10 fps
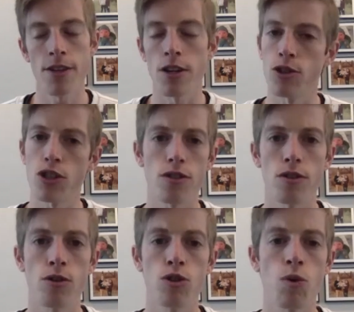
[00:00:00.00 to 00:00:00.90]

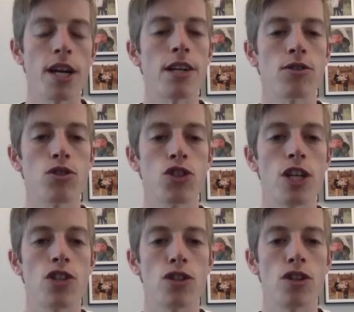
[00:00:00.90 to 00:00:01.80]
Just those workouts will
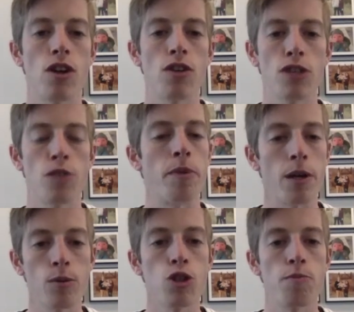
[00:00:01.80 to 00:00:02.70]
change a little
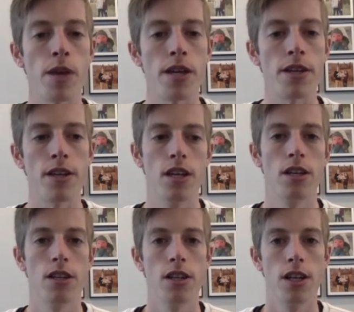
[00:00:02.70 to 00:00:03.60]
bit. We'll spend,
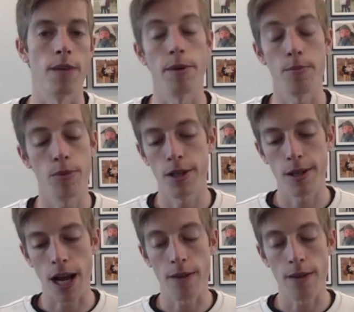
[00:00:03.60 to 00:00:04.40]
we